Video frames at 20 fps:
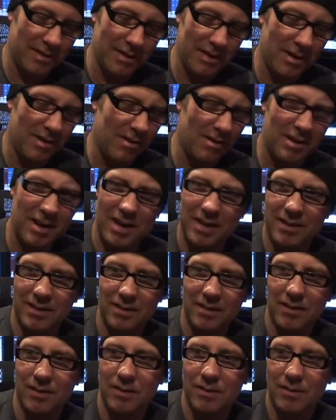did all kinds
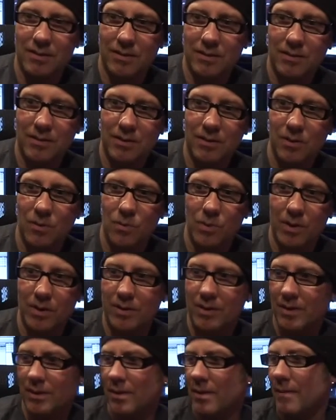of you know weird
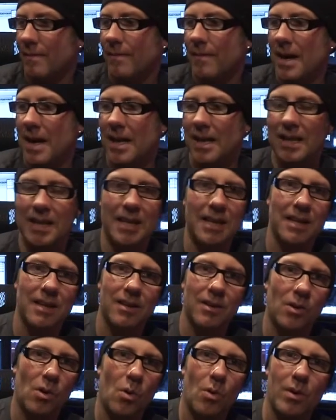things the violin
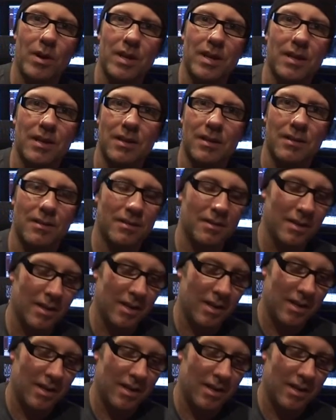and accordion and